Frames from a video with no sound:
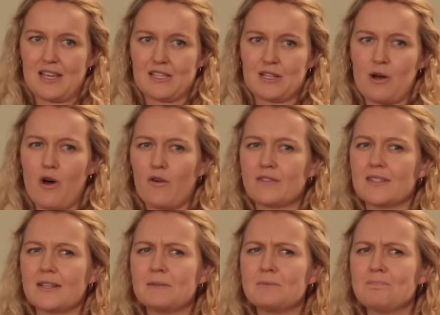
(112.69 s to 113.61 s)
So
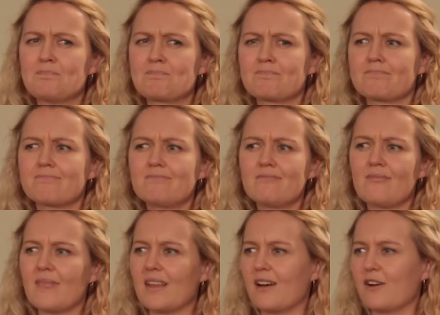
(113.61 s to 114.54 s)

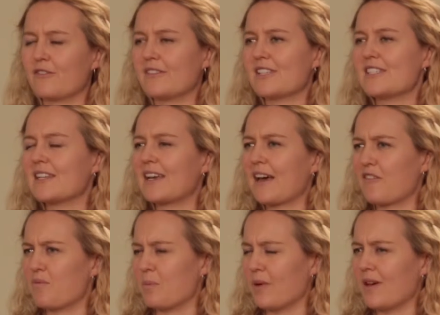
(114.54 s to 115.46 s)
after she
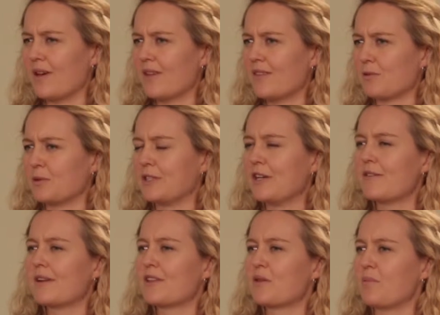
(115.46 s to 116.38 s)
gave birth, or
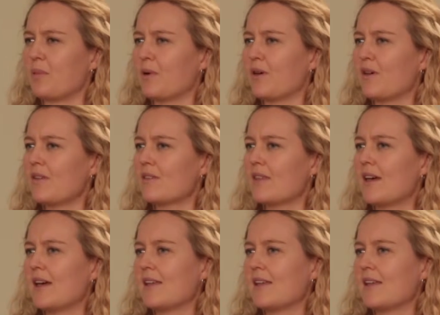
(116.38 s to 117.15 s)
during the birth,